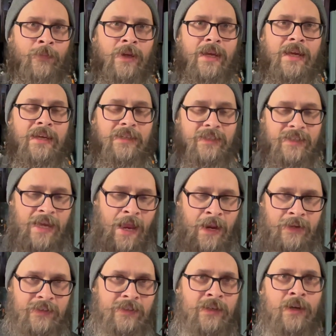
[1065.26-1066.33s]
his
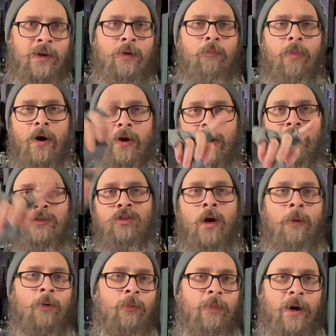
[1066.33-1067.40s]
tanks, but our
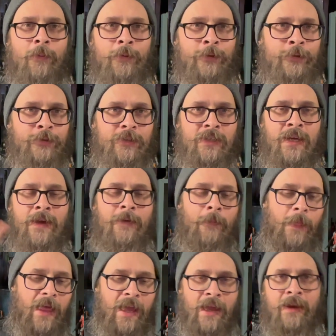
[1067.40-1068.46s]
trouble bubbles
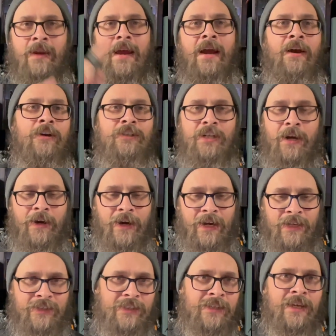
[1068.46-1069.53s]
and air
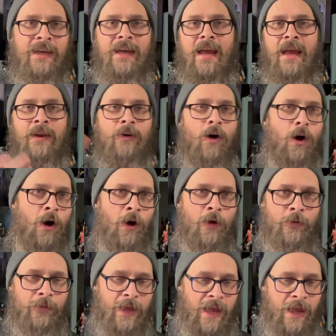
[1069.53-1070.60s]
chariots and
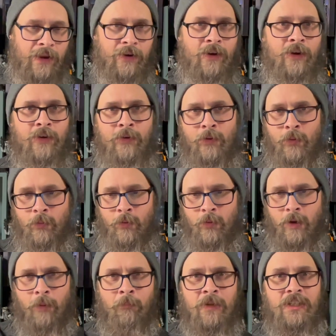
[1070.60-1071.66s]
all that
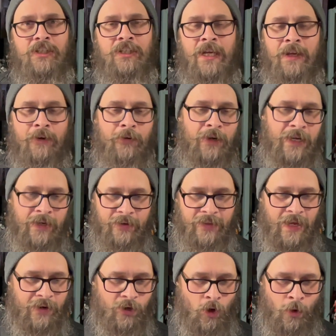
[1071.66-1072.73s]
machinery
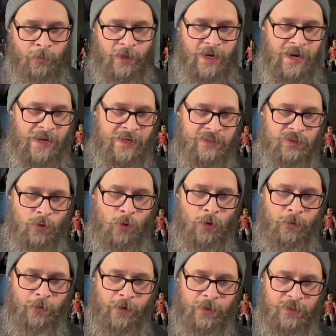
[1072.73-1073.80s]
that Cobra has
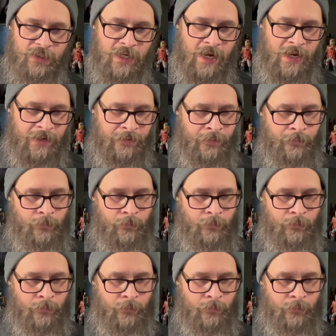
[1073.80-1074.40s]
on their side.